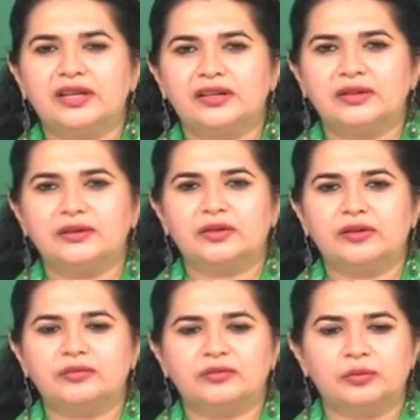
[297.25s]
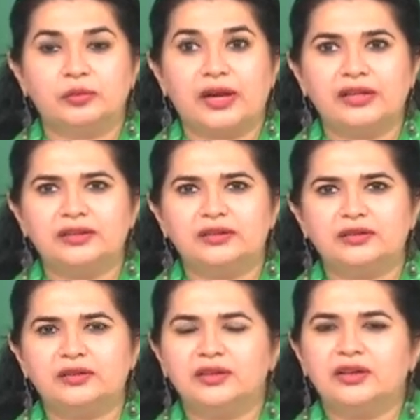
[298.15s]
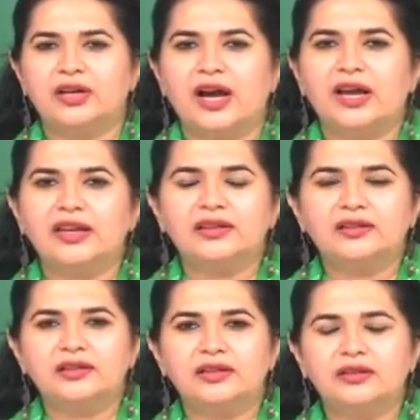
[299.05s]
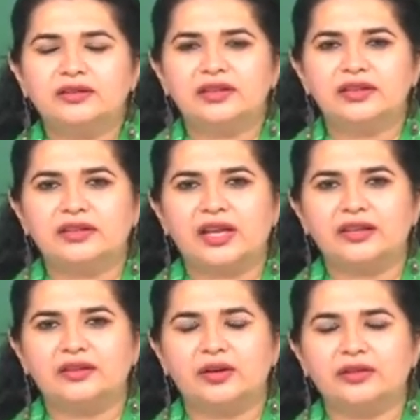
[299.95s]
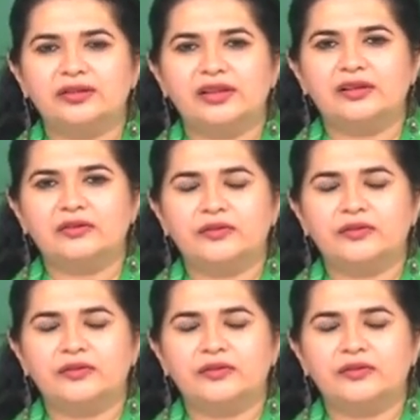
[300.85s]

you know, wide-eyed, innocent like yourself,